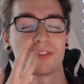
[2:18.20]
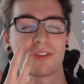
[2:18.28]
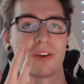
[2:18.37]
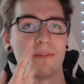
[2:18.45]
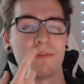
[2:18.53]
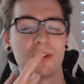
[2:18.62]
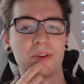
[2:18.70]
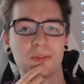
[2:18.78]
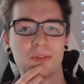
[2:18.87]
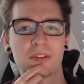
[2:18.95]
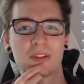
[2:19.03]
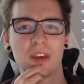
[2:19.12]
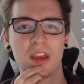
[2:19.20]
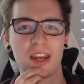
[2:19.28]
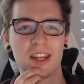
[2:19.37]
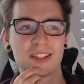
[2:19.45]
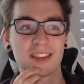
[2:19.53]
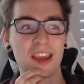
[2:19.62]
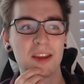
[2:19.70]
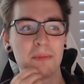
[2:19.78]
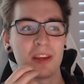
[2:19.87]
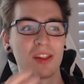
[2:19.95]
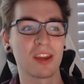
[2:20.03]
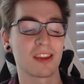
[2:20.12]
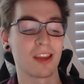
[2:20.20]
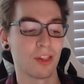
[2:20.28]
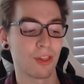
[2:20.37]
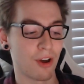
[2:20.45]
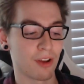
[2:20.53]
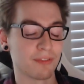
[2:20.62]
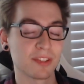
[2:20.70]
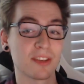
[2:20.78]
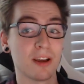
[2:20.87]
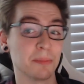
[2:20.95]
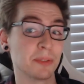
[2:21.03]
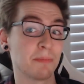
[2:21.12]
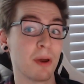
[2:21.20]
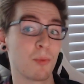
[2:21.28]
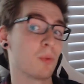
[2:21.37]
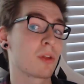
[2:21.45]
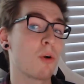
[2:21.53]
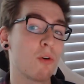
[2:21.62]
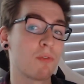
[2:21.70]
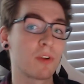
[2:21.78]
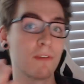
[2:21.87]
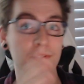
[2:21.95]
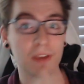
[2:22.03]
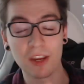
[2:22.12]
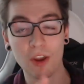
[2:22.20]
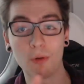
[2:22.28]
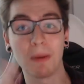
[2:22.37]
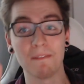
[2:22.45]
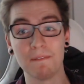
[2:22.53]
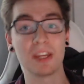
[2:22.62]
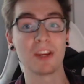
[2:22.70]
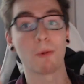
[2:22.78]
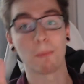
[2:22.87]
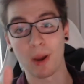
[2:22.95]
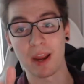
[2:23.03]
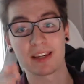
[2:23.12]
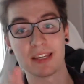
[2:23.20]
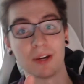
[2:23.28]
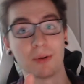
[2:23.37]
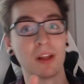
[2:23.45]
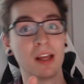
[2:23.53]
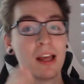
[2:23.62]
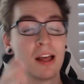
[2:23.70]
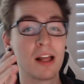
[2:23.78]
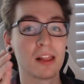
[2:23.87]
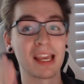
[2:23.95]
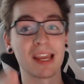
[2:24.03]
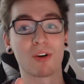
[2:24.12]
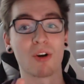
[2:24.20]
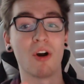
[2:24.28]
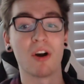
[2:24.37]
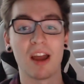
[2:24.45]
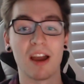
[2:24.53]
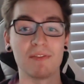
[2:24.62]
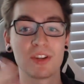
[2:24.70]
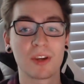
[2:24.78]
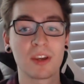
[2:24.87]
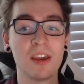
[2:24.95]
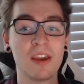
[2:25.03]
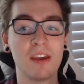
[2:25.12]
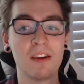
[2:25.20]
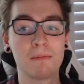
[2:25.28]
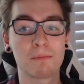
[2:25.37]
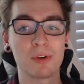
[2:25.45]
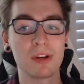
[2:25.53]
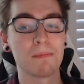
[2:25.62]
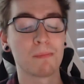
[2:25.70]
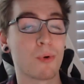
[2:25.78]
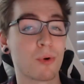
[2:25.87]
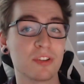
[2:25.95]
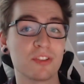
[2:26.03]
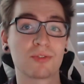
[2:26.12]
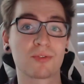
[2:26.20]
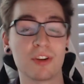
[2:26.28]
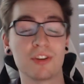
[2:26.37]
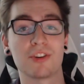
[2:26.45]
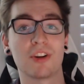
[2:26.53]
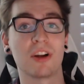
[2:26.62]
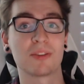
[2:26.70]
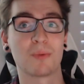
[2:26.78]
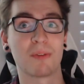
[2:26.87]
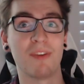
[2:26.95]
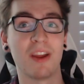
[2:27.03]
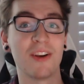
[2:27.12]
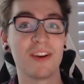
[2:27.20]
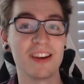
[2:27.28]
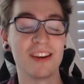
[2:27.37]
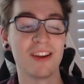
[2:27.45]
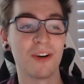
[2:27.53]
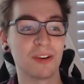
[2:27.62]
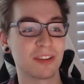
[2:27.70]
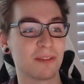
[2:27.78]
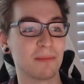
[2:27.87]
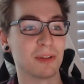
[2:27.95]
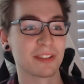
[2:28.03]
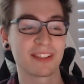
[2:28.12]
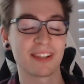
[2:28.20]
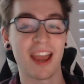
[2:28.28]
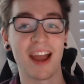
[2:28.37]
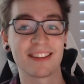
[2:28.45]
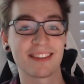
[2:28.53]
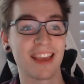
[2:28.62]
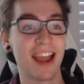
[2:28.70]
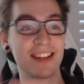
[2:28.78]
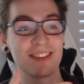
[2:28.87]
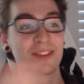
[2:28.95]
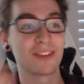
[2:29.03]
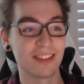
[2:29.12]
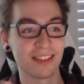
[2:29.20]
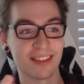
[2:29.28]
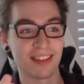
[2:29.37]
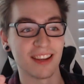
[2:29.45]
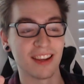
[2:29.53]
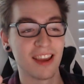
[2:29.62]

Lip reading: views. And it's gained me like a lot of subs. But we'll go over a video by video breakdown later on. I've took pretty important screenshots with very noticeable stats, as you can see.